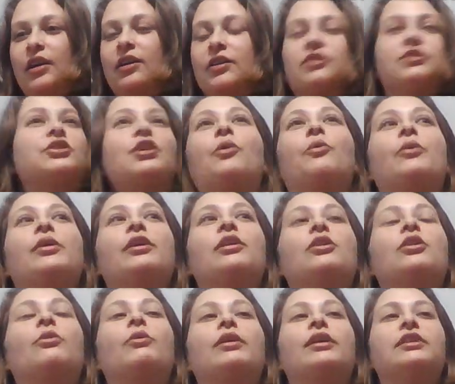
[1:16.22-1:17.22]
So we're
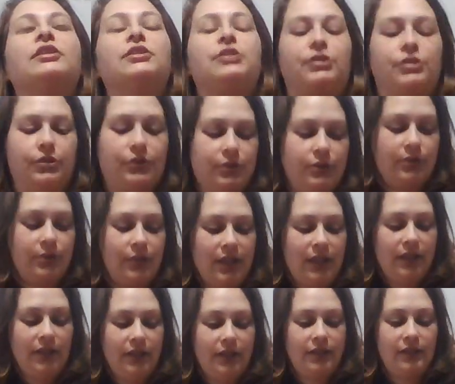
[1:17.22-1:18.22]
going to,
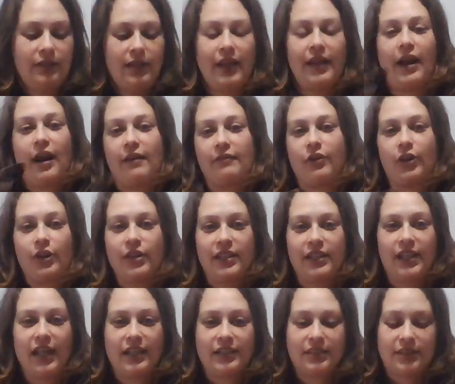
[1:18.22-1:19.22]
and I've already
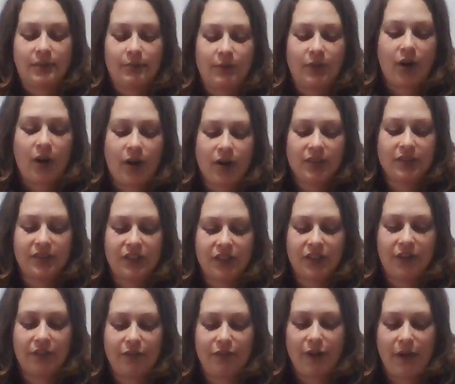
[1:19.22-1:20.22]
got some cards that
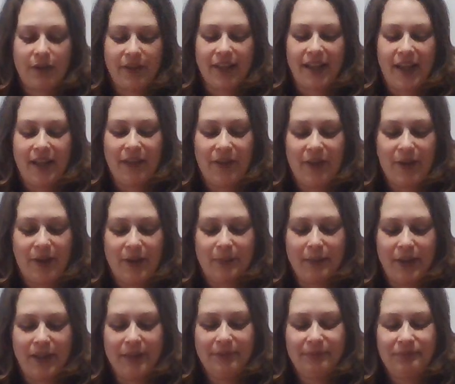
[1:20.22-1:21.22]
are falling out on
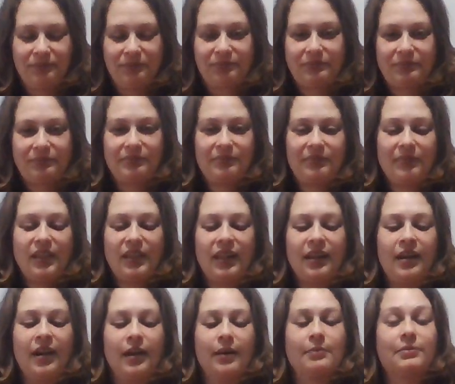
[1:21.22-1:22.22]
me.
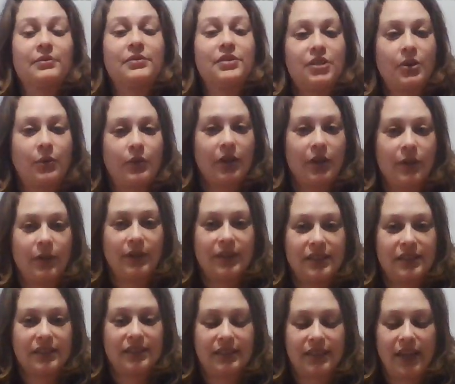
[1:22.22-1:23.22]
So we're going
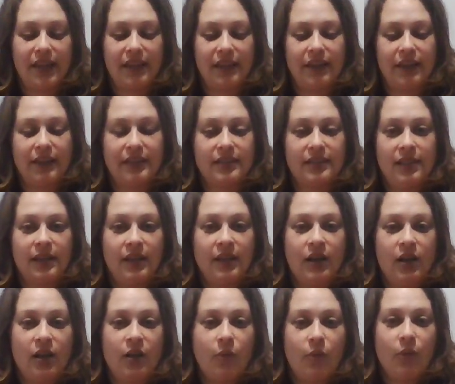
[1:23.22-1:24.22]
to say that
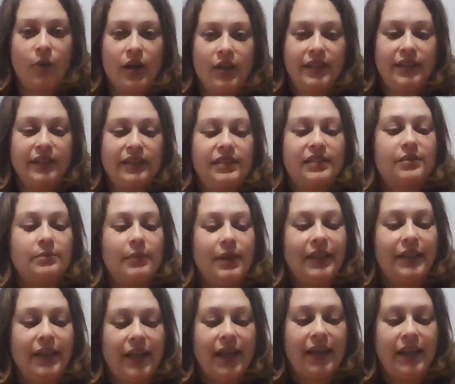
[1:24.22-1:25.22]
one is
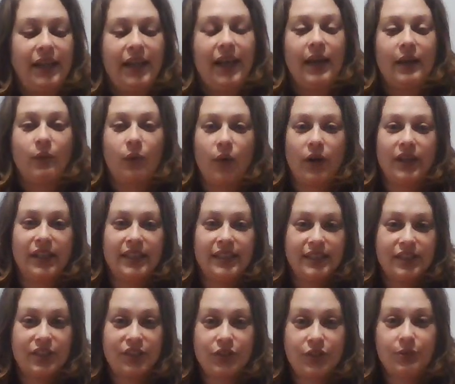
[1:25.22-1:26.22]
Monday and one
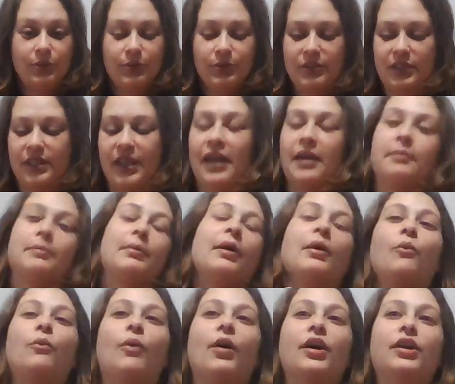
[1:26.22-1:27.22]
is Tuesday, but
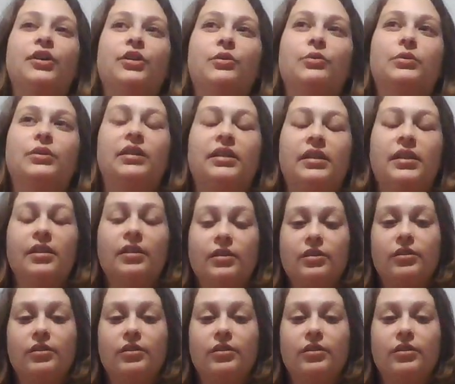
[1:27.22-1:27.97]
what you would